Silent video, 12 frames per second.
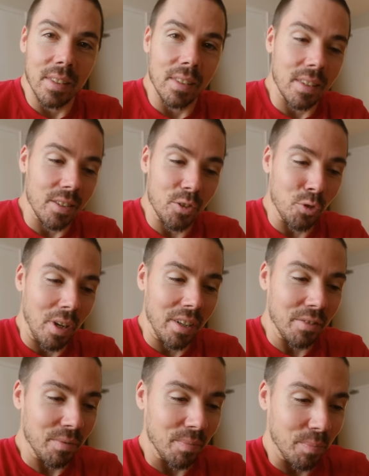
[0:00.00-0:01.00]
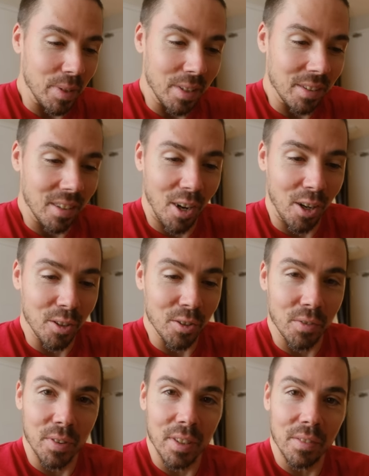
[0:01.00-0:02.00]
They drive big cars
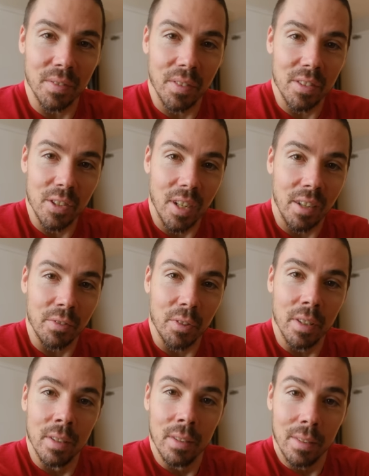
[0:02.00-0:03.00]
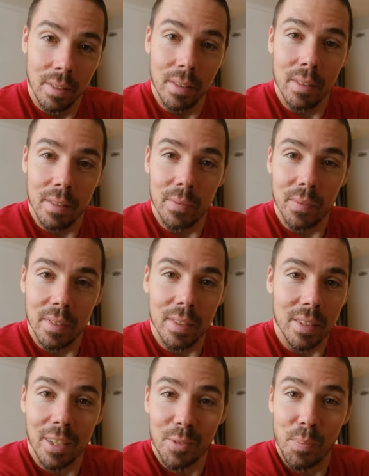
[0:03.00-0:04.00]
full of stuff.
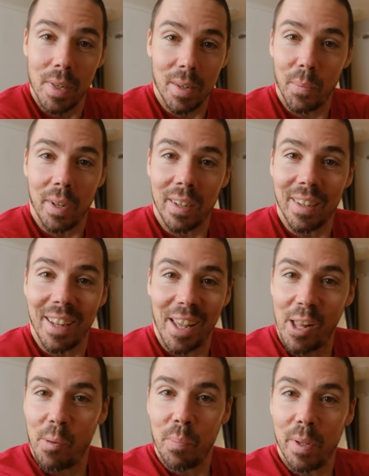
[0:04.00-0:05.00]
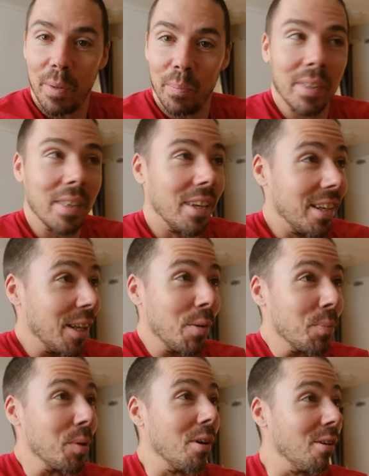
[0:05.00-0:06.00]
Doesn't mean I'm not gonna help them. I'll
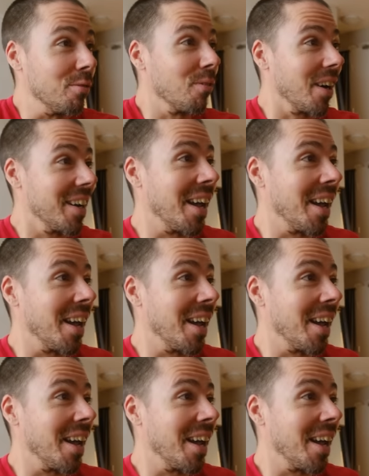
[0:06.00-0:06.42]
help you all right